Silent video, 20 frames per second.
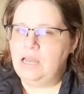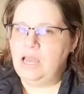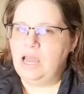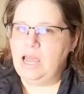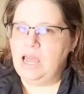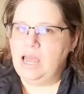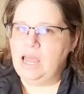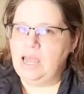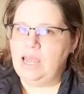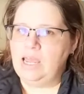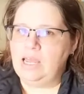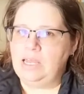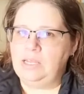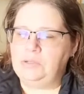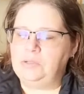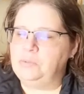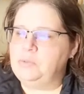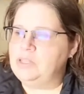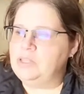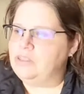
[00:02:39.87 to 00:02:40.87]
And
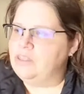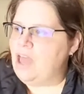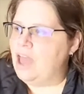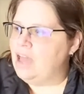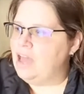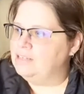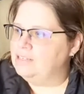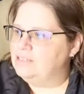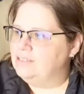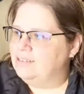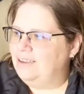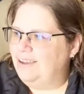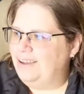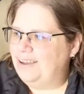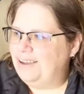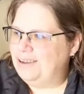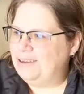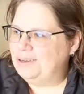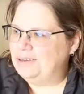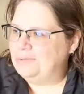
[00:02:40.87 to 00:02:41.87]
with that,
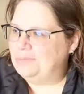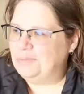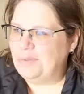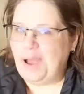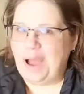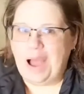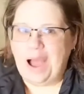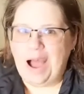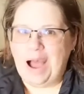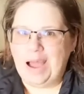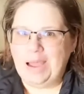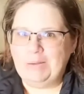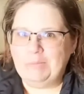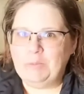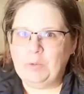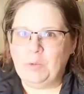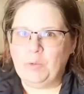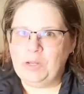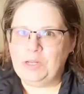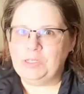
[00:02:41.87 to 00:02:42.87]
I'm
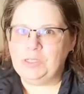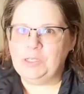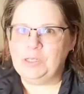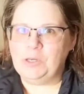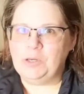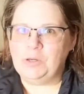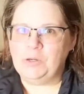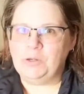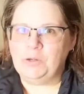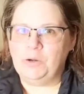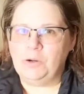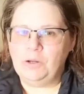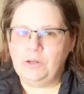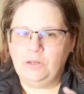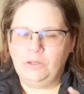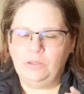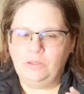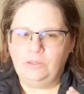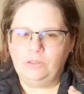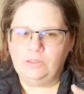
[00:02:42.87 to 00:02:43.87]
going to
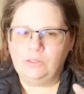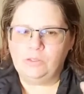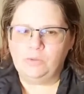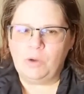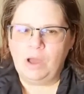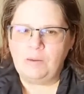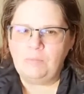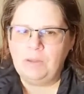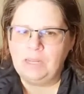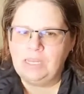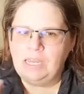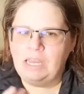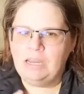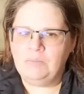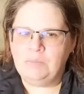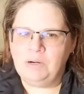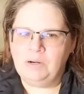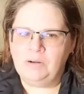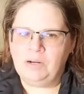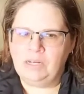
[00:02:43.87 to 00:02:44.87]
swap my
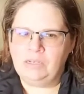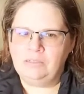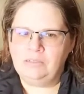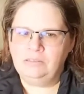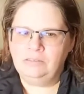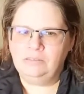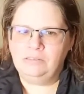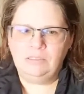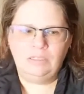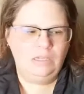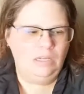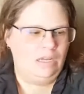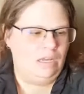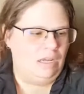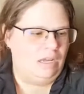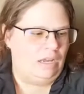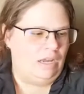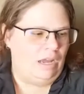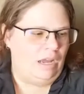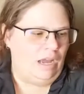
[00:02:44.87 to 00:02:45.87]
camera around,
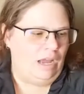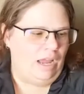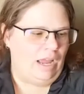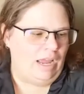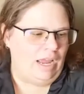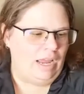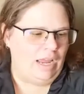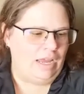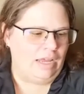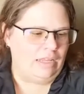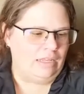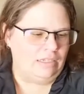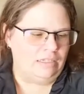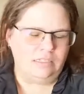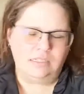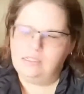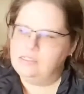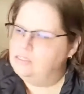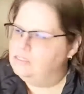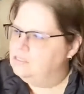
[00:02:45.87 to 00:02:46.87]
and
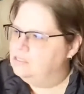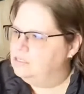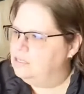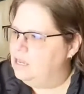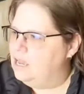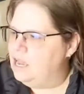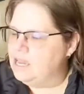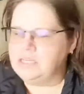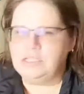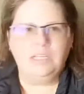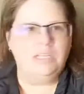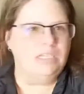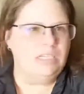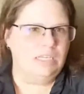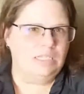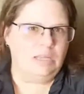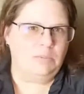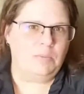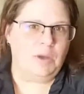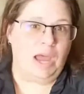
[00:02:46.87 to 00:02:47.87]
actually I take
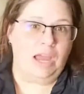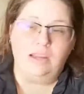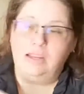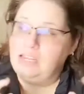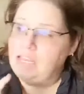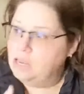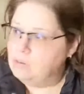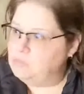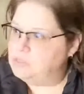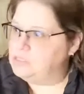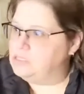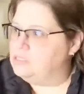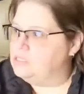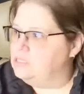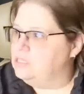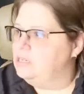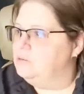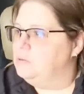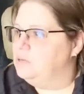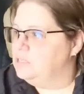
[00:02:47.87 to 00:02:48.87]
that back. Camera's going to
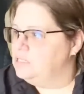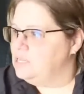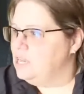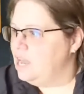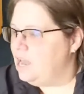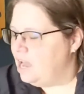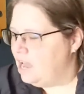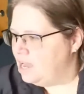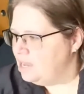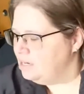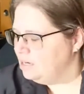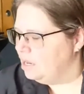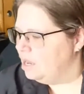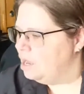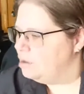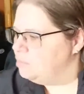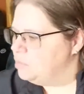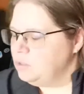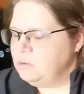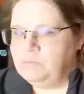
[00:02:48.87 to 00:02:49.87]
stay where it's at. I'm
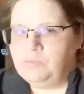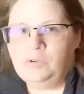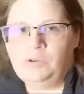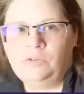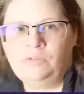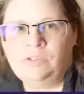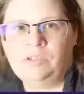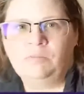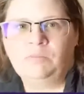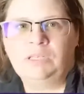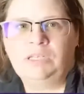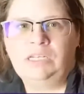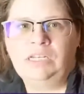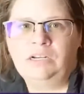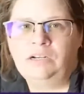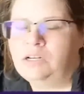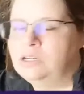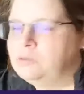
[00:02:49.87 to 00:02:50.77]
going to move something here on my